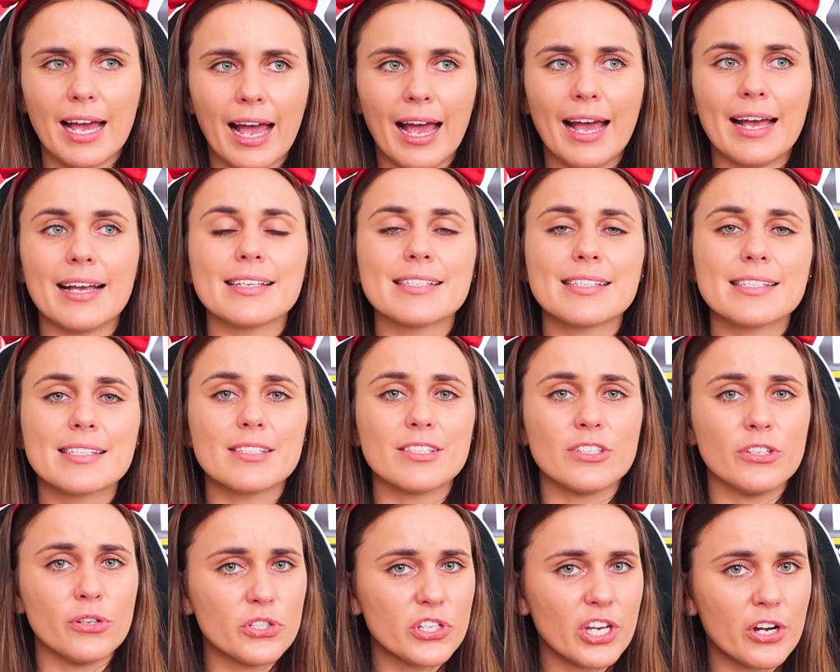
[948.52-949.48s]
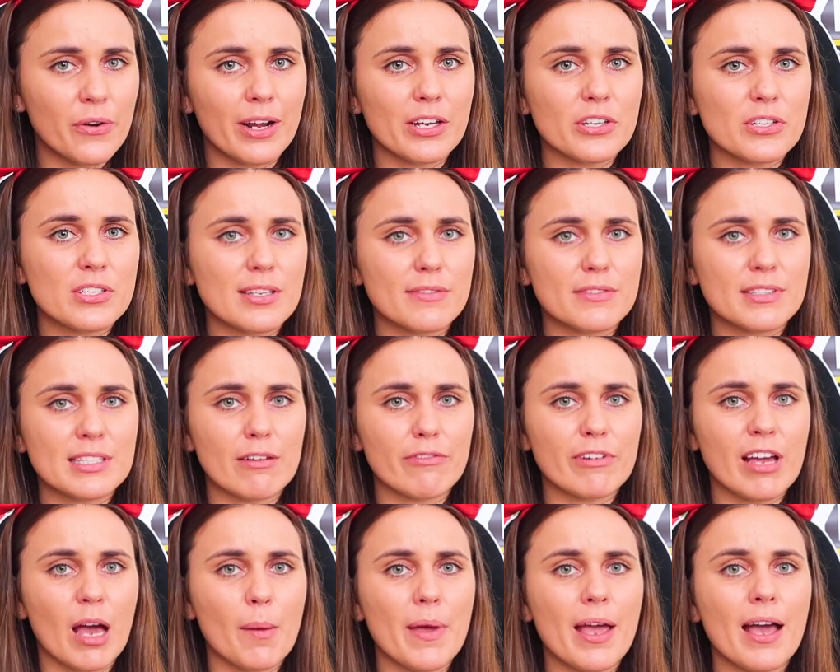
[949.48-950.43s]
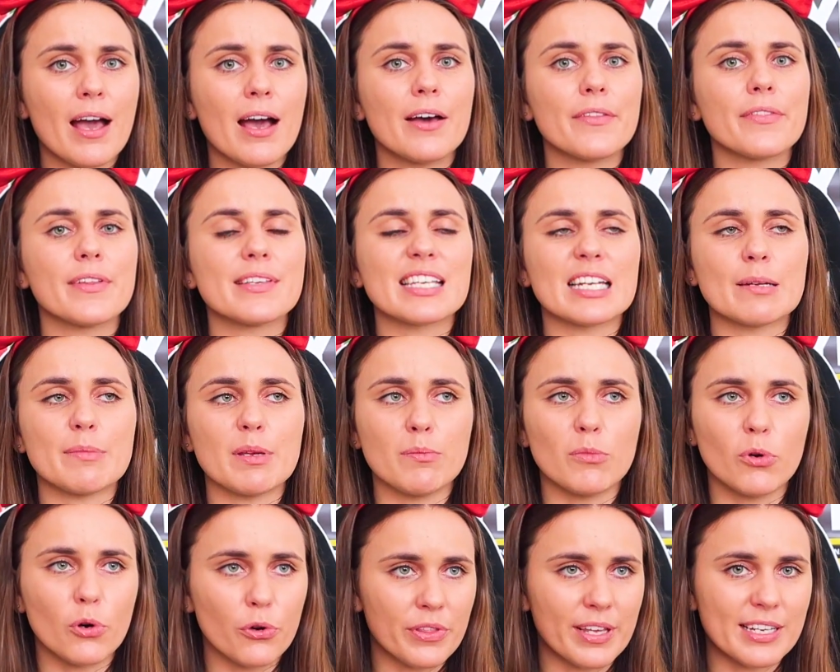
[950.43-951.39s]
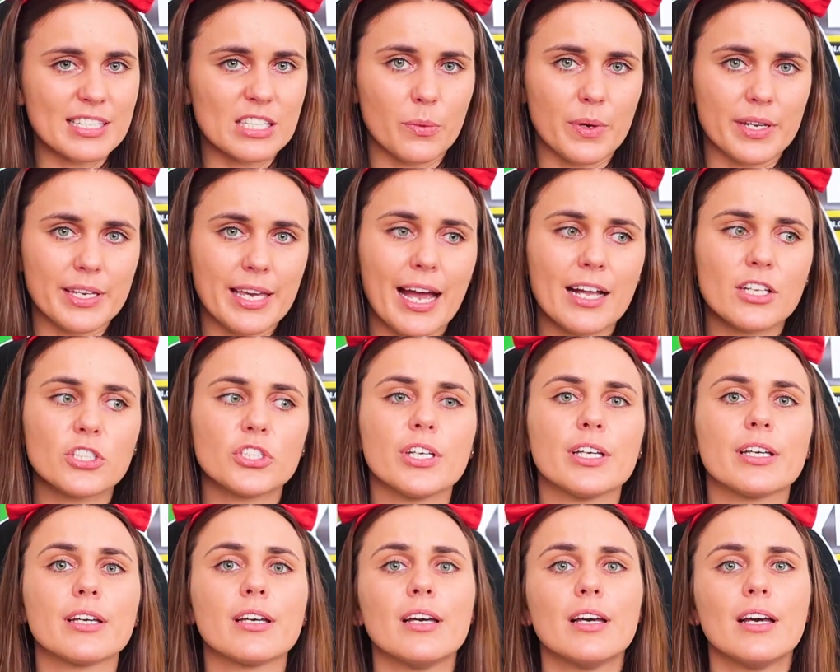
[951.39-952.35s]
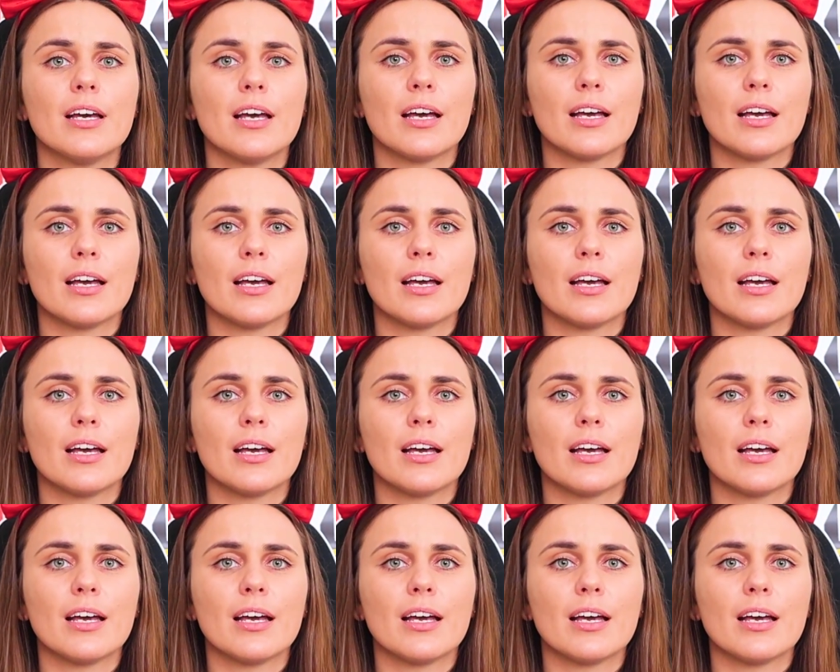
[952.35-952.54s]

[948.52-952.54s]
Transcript: as new generations of stuff come out, there's going to be more things that we're catching,